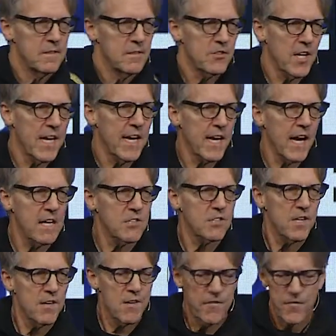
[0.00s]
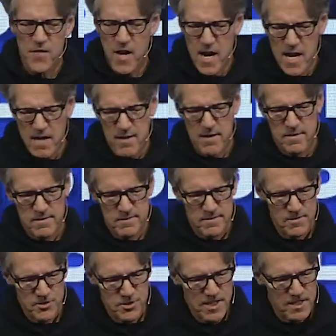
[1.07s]
Saint Augustine defined
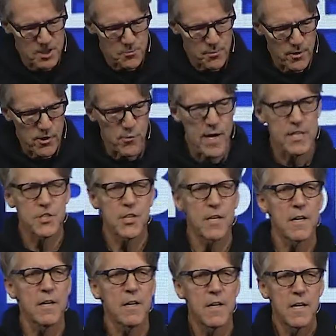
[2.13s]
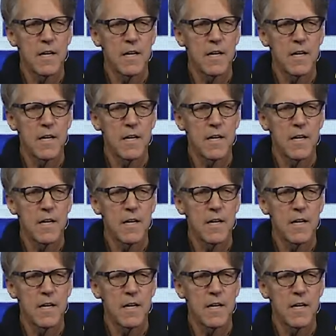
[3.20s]
sin's progression